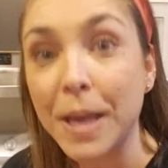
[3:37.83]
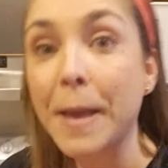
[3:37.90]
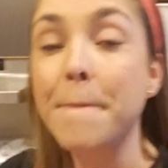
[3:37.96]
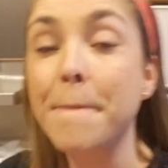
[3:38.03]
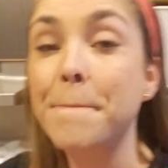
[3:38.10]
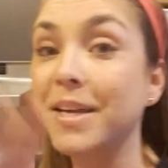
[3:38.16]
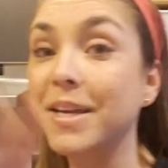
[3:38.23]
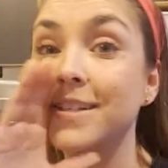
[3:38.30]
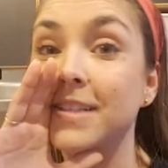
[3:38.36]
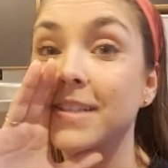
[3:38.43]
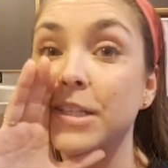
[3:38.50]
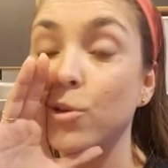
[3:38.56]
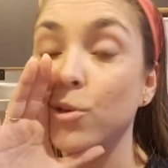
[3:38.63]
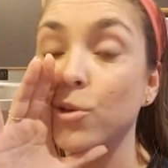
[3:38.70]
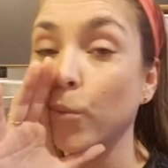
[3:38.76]
because it is a
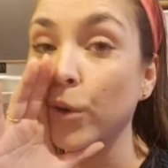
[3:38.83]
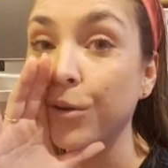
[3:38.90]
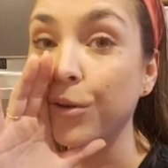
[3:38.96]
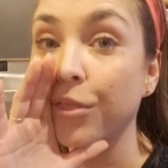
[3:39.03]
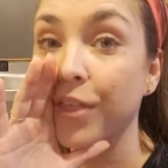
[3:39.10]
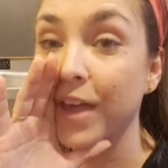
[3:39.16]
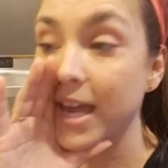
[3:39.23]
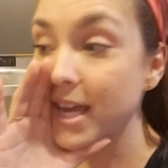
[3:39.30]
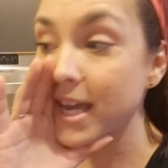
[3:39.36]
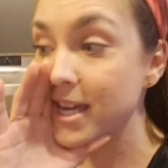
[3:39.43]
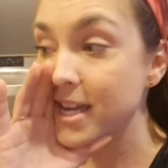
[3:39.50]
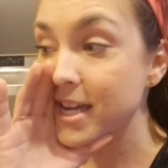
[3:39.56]
real thing.